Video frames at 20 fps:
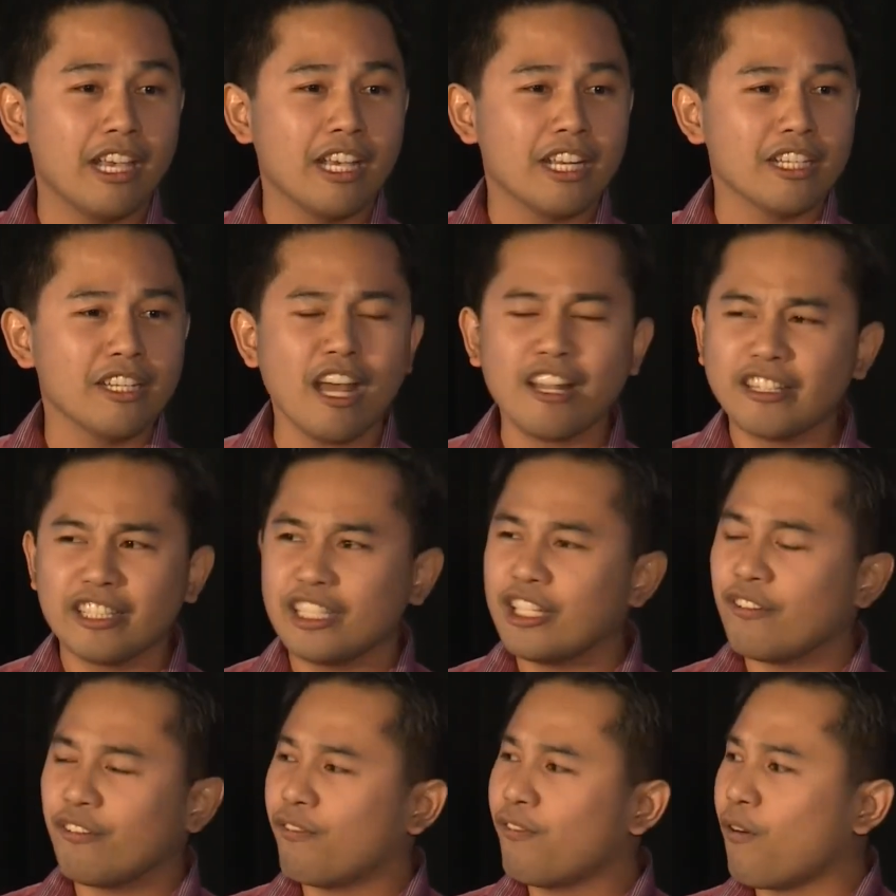Not in
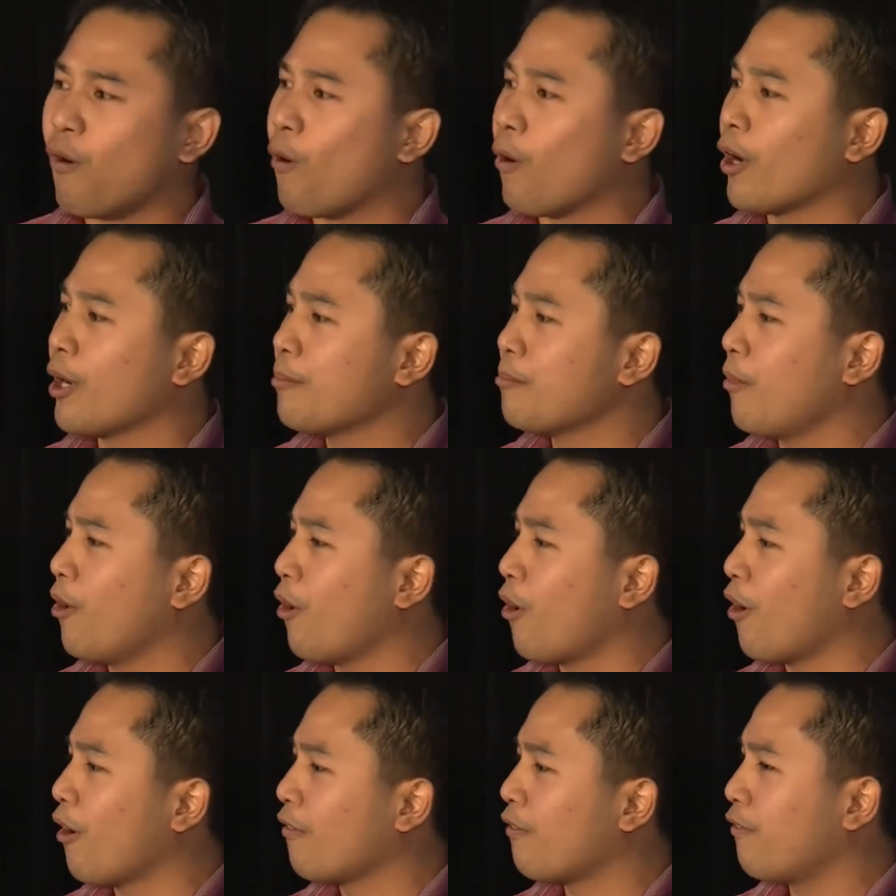the form
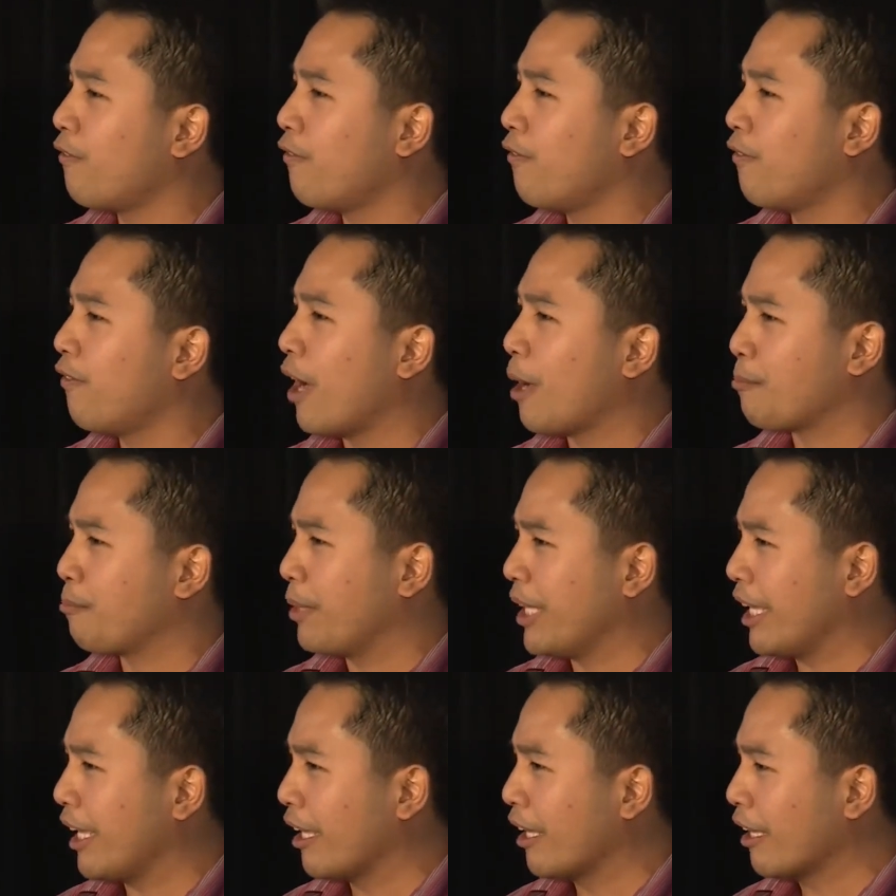of a
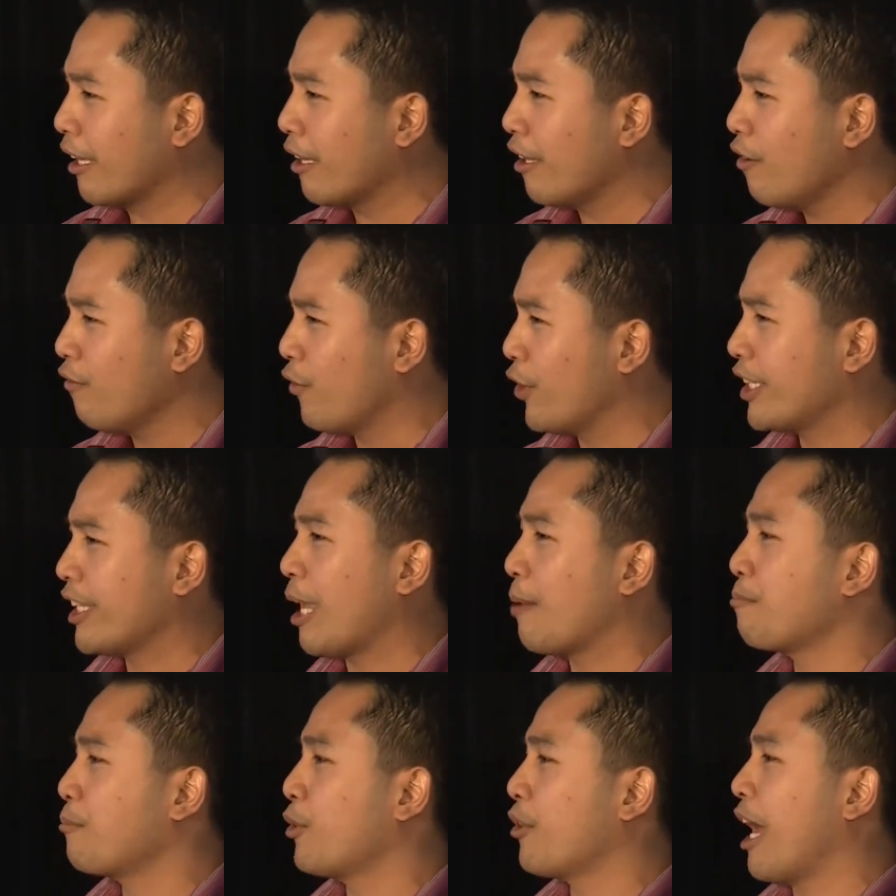pill for
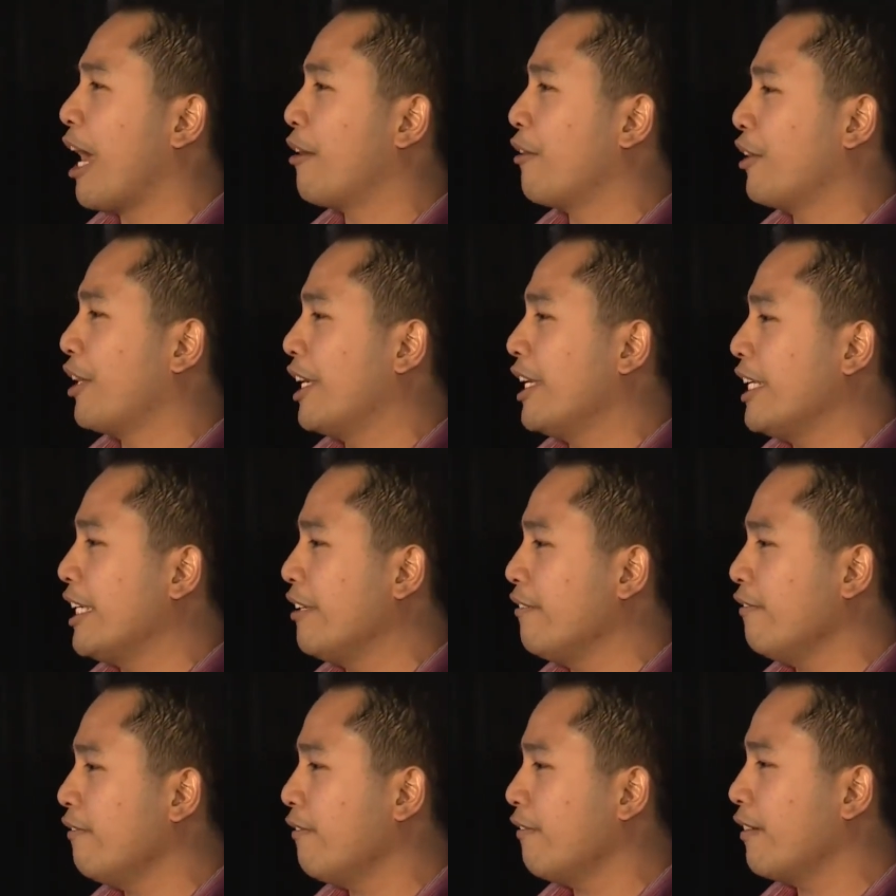temporary
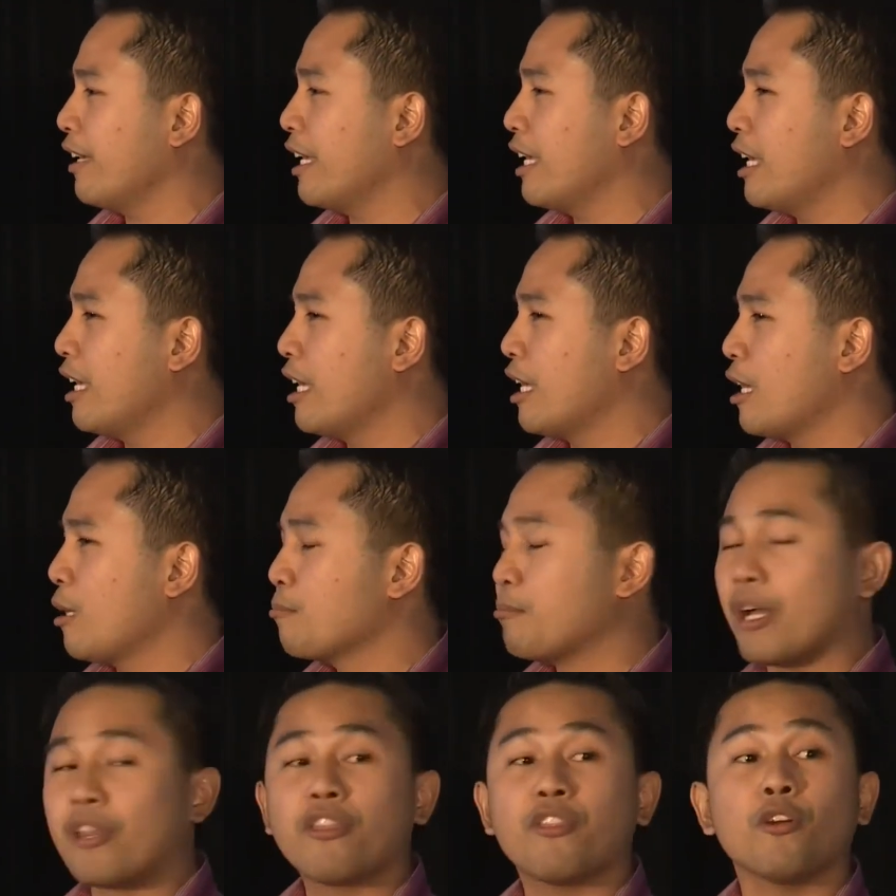relief,
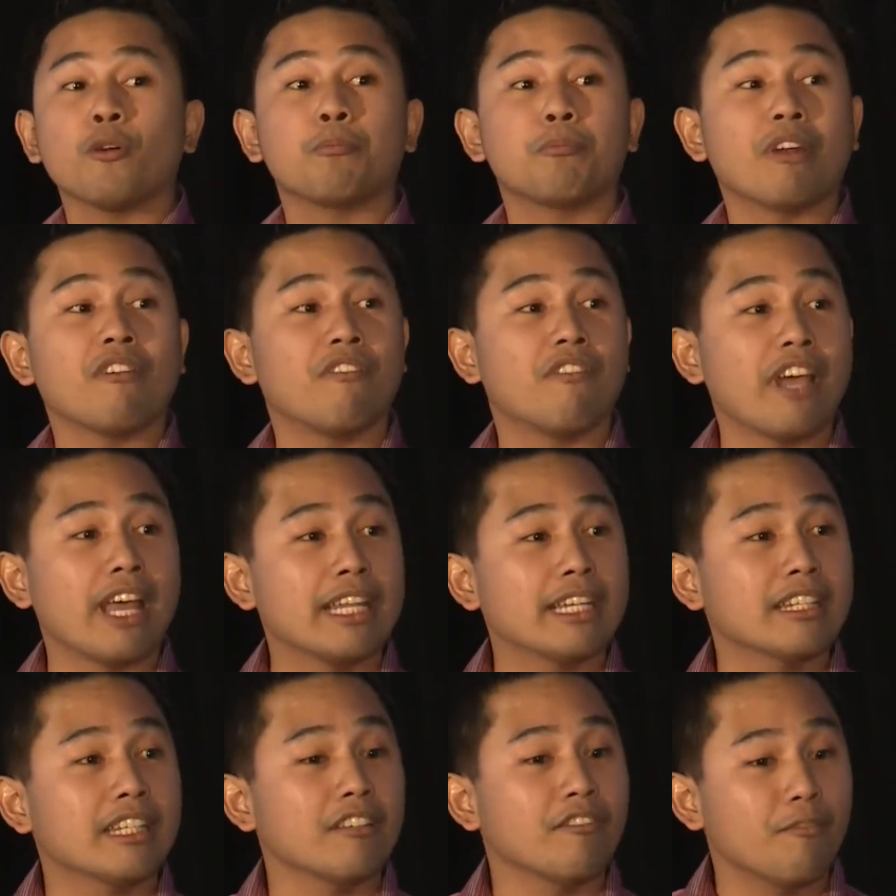but through
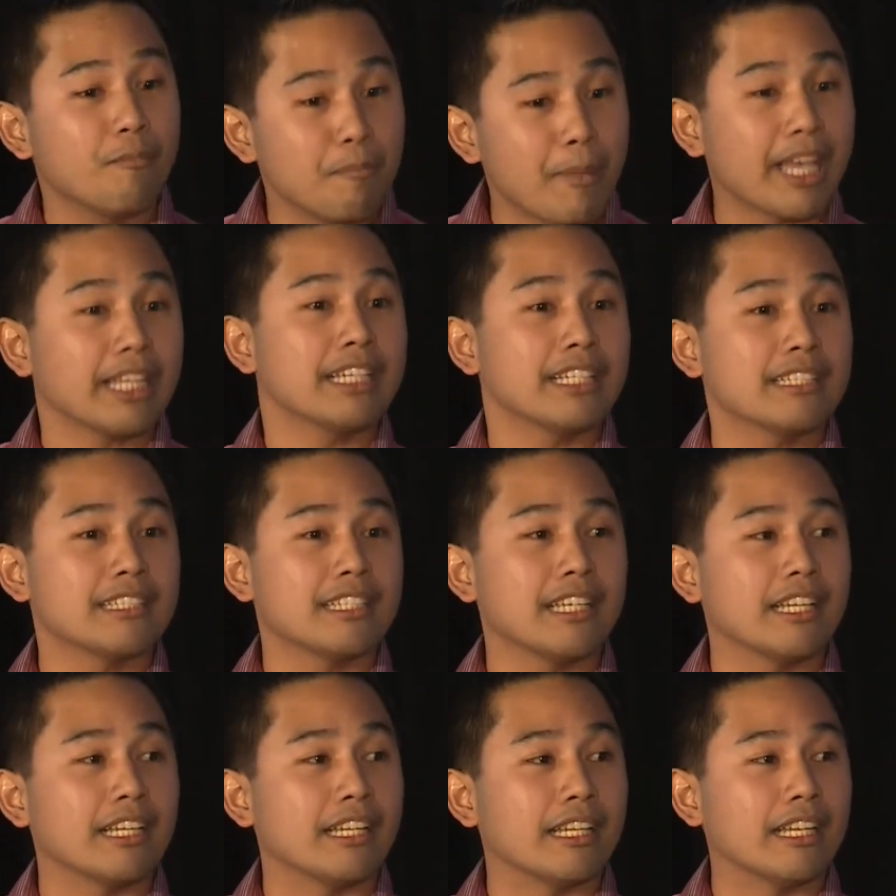preventive
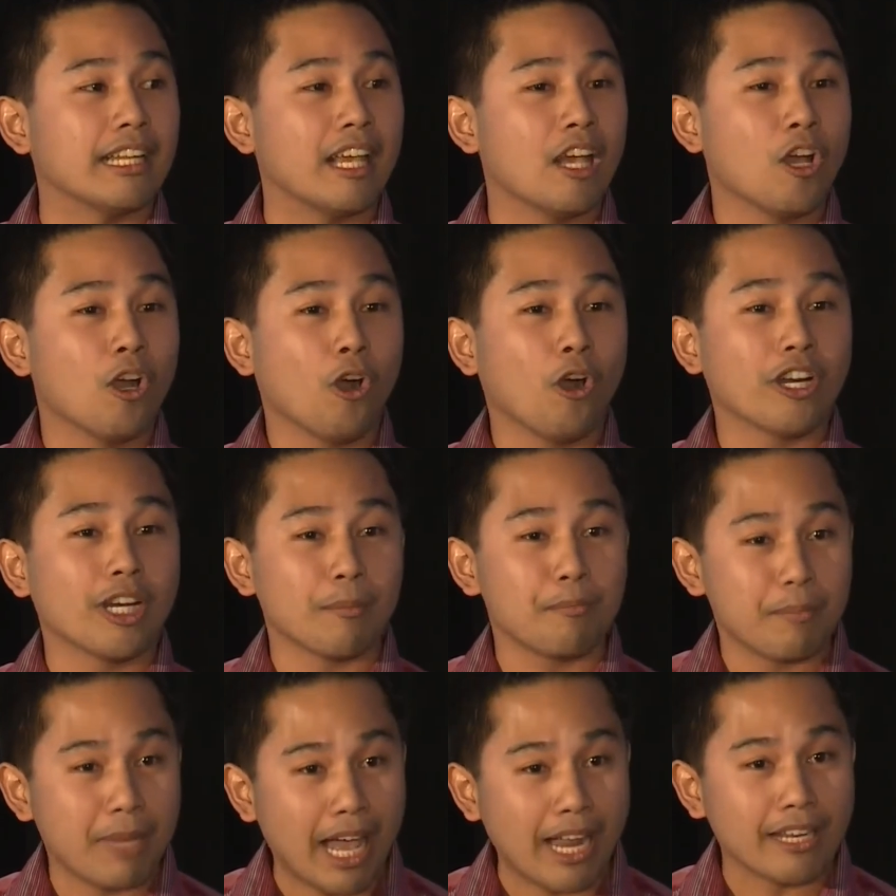medicine on a
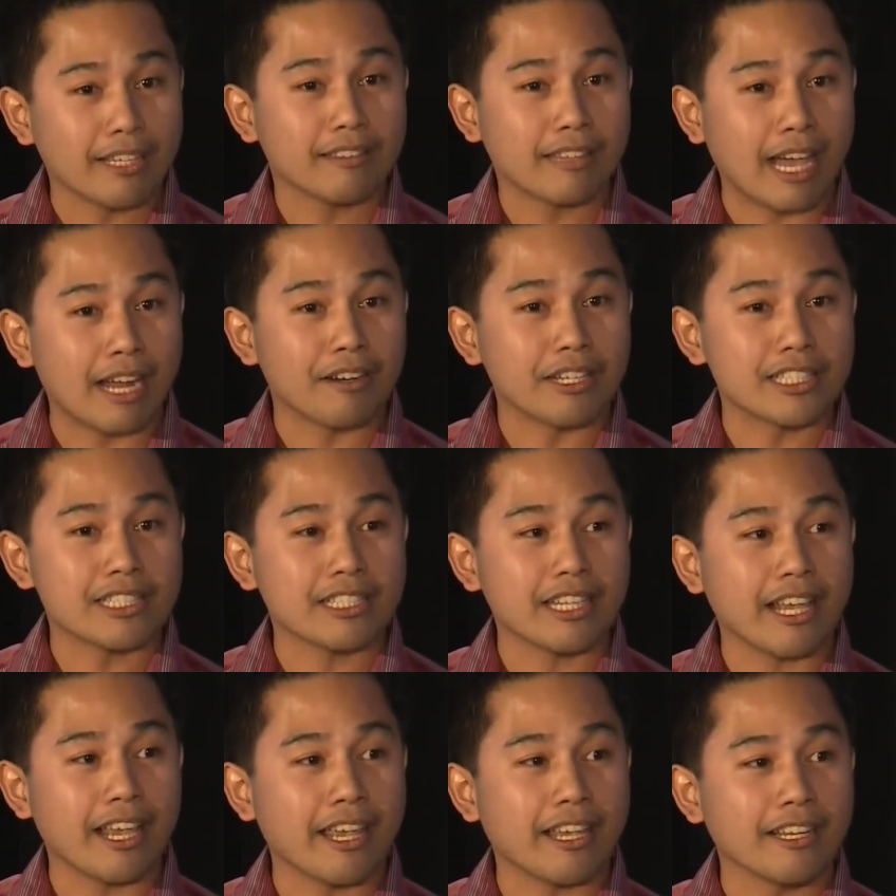planetary
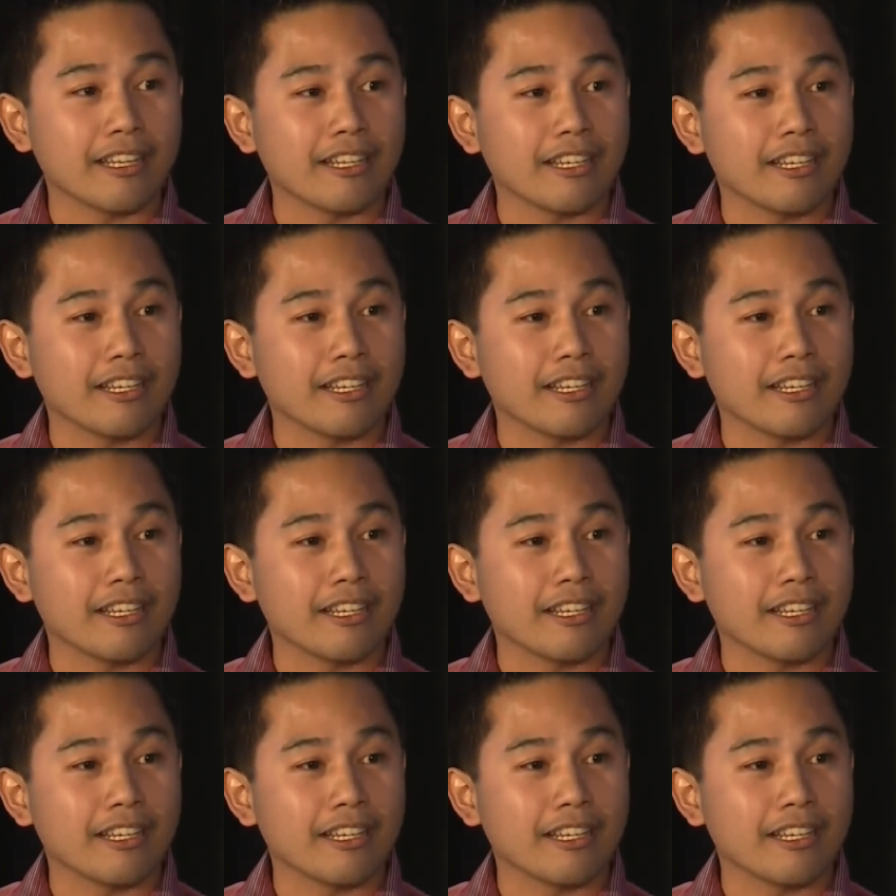scale.